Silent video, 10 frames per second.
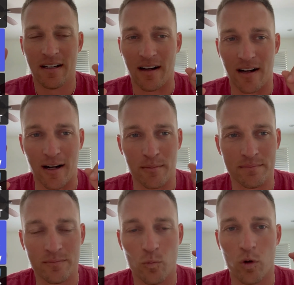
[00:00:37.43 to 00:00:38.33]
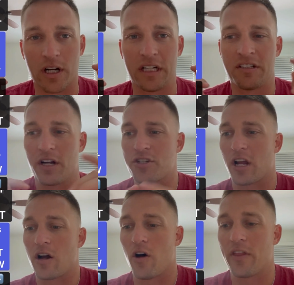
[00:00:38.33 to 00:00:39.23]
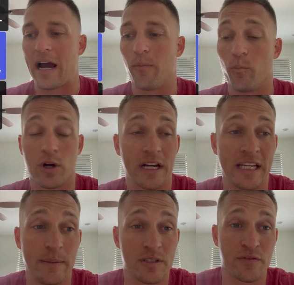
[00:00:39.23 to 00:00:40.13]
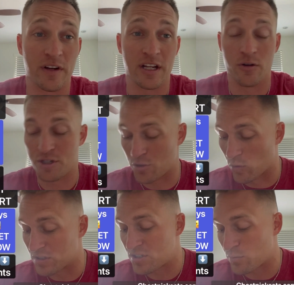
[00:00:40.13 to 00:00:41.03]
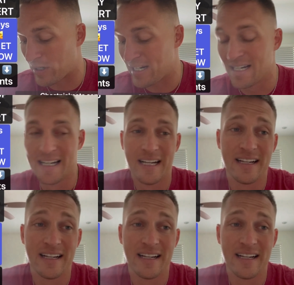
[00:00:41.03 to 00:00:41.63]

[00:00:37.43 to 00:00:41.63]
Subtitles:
We're going to touch on all that. We're going to keep this video short and sweet.